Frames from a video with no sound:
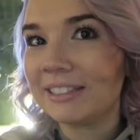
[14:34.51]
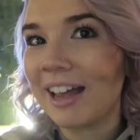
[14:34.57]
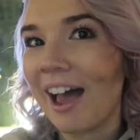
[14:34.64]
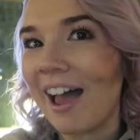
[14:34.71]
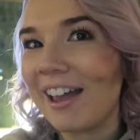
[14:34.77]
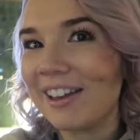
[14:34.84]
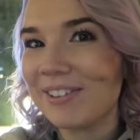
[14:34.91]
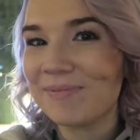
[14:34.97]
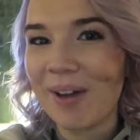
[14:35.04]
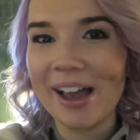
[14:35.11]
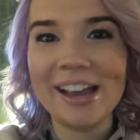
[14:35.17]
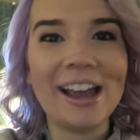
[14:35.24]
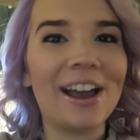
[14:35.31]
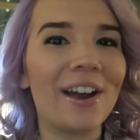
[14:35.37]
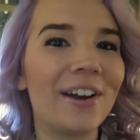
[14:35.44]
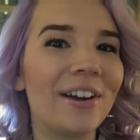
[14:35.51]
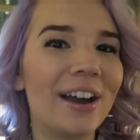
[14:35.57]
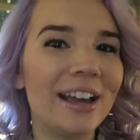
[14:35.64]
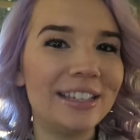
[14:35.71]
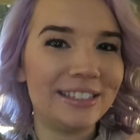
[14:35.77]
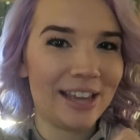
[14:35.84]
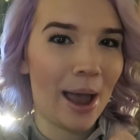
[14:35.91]
dyeing my hair
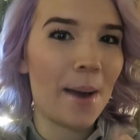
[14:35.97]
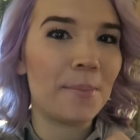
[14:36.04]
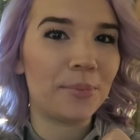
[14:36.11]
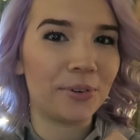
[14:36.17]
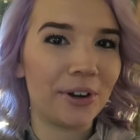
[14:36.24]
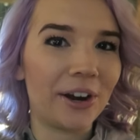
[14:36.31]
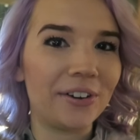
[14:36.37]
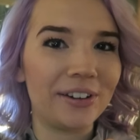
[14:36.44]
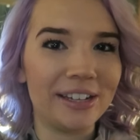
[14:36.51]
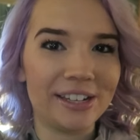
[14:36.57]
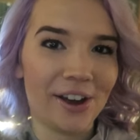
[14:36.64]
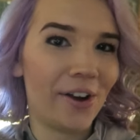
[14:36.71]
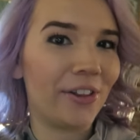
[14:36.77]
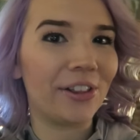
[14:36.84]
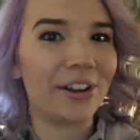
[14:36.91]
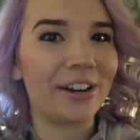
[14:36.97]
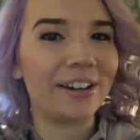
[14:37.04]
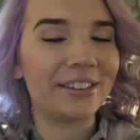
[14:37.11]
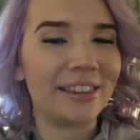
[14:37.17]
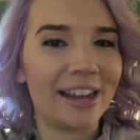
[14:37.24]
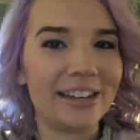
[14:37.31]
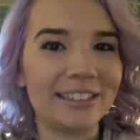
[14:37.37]
a temporary
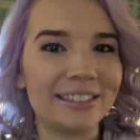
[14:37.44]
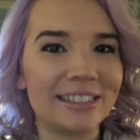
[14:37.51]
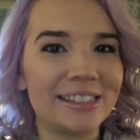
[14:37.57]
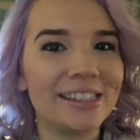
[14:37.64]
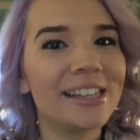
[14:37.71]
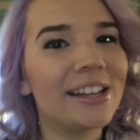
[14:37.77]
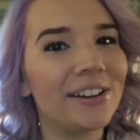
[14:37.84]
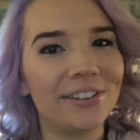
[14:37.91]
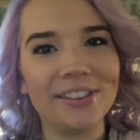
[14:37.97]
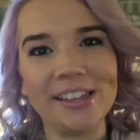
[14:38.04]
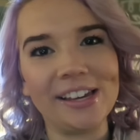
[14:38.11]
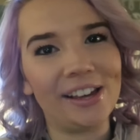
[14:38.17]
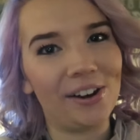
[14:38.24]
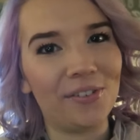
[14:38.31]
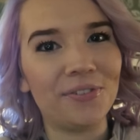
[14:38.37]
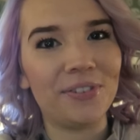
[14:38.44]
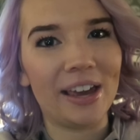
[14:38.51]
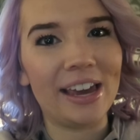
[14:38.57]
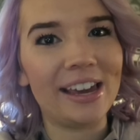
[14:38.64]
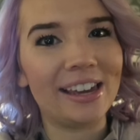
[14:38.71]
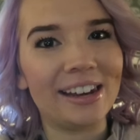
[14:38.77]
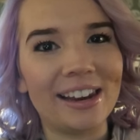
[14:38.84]
color that it's literally gonna
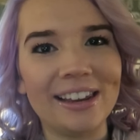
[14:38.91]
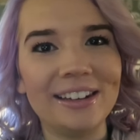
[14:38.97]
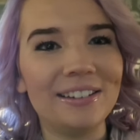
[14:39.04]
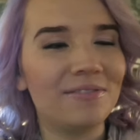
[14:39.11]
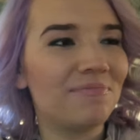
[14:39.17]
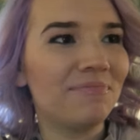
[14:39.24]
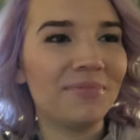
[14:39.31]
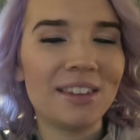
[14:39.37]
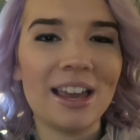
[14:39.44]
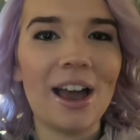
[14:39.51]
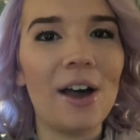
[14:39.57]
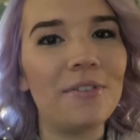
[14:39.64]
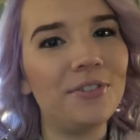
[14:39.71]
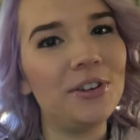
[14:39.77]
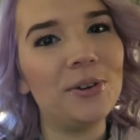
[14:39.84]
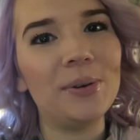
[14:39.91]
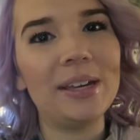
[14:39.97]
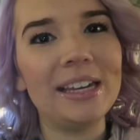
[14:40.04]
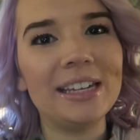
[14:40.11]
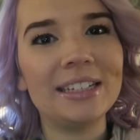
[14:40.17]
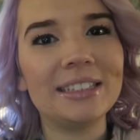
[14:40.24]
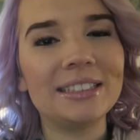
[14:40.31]
fade in a few
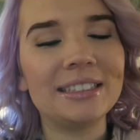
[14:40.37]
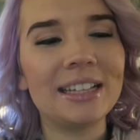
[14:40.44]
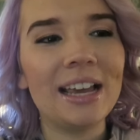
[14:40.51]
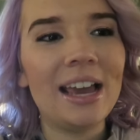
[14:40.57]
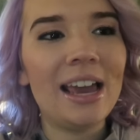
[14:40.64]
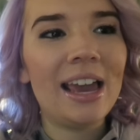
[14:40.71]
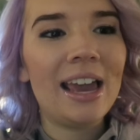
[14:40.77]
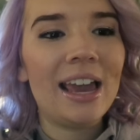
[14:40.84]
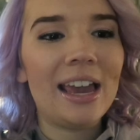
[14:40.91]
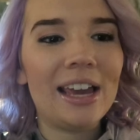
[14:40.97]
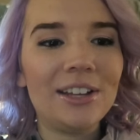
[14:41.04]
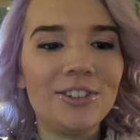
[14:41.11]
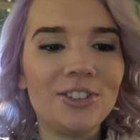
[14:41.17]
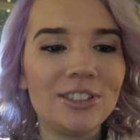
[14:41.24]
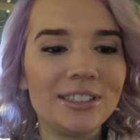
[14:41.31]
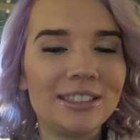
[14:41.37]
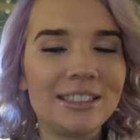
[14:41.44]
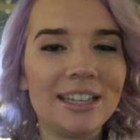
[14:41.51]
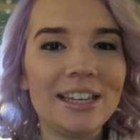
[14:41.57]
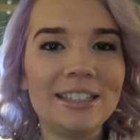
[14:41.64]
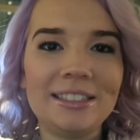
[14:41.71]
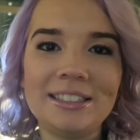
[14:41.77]
weeks. It just,
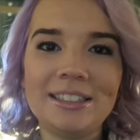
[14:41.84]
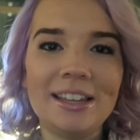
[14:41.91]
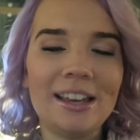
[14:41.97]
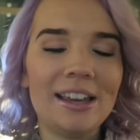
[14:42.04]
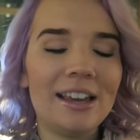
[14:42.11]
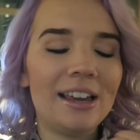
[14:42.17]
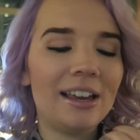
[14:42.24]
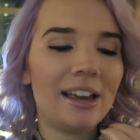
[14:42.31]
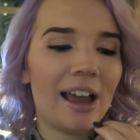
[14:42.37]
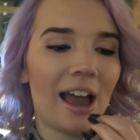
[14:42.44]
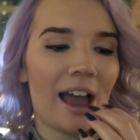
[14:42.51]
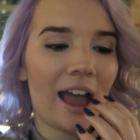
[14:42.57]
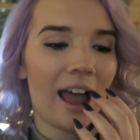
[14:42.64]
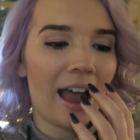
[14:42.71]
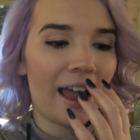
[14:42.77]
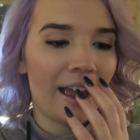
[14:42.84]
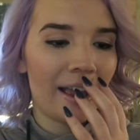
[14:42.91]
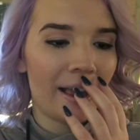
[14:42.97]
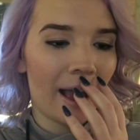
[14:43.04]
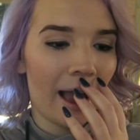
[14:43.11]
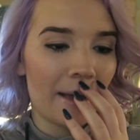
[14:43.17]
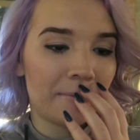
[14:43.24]
it, it
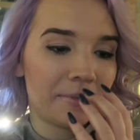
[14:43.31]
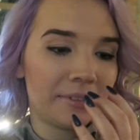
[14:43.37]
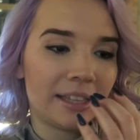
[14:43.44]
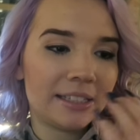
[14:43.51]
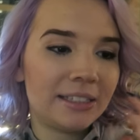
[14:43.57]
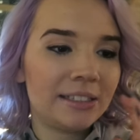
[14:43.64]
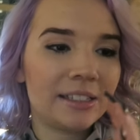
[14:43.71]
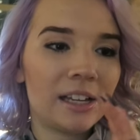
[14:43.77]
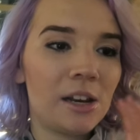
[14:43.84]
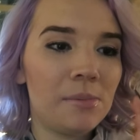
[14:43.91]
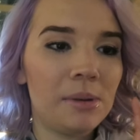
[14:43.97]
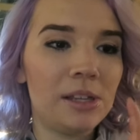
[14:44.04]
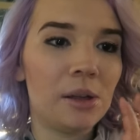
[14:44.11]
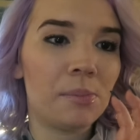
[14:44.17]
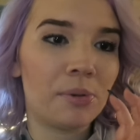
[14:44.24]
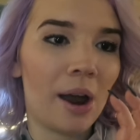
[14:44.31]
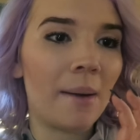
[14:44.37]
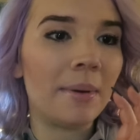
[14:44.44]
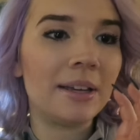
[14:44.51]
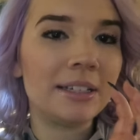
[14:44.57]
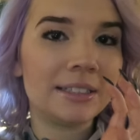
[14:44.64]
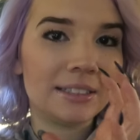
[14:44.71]
I, I'm, this is gonna be the
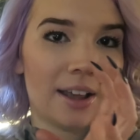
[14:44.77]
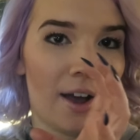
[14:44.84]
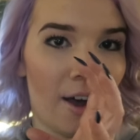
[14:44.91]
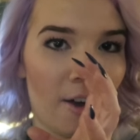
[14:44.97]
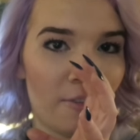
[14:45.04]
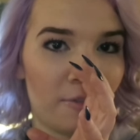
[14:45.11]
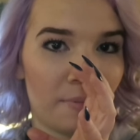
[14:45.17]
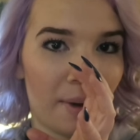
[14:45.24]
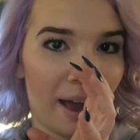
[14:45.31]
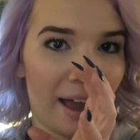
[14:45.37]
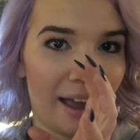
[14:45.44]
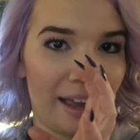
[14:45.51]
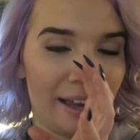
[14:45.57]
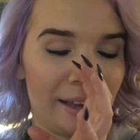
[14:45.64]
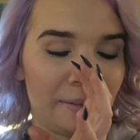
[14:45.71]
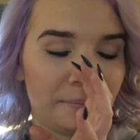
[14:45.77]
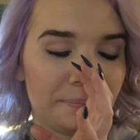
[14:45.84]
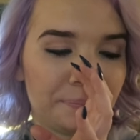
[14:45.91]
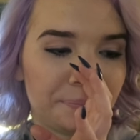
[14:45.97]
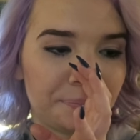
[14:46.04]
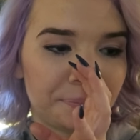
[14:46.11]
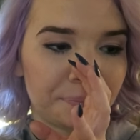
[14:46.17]
premise of my,
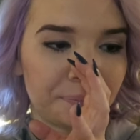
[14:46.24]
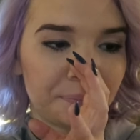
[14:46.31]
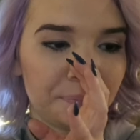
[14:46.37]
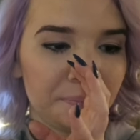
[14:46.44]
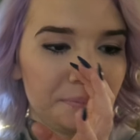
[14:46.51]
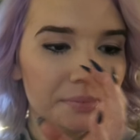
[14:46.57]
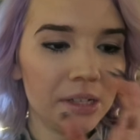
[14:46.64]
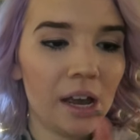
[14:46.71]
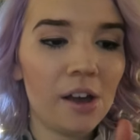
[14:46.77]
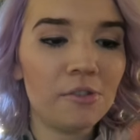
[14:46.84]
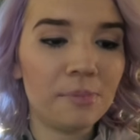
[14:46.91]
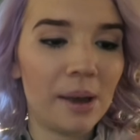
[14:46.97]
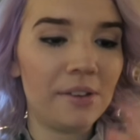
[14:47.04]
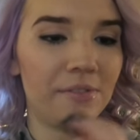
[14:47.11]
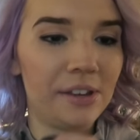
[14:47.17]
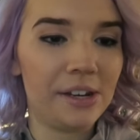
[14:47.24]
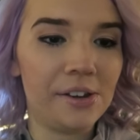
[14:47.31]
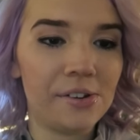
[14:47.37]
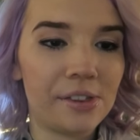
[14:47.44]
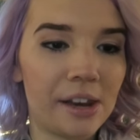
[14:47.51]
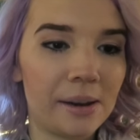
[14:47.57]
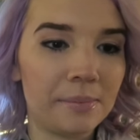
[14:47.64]
of my
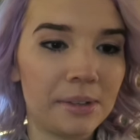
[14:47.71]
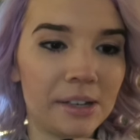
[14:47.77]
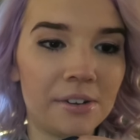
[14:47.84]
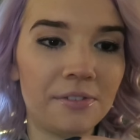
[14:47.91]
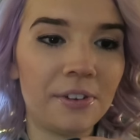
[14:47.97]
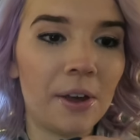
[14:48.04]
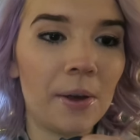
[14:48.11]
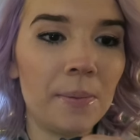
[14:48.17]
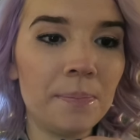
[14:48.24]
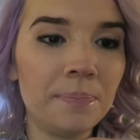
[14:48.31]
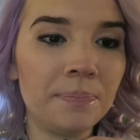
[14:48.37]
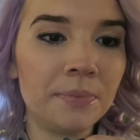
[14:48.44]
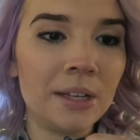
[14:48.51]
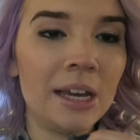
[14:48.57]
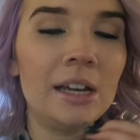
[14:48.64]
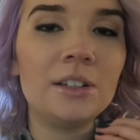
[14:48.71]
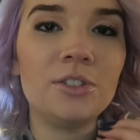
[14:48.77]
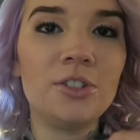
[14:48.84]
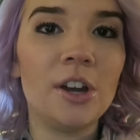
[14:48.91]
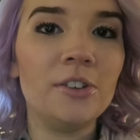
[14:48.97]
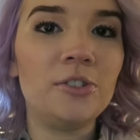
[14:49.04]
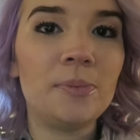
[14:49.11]
video that I'm gonna film,
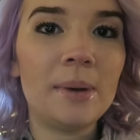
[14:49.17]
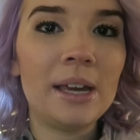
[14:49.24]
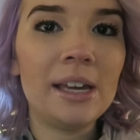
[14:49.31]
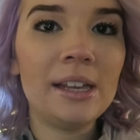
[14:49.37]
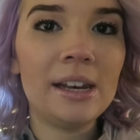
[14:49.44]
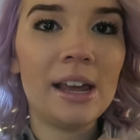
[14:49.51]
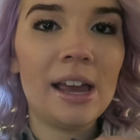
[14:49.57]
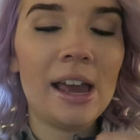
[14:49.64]
Judgment.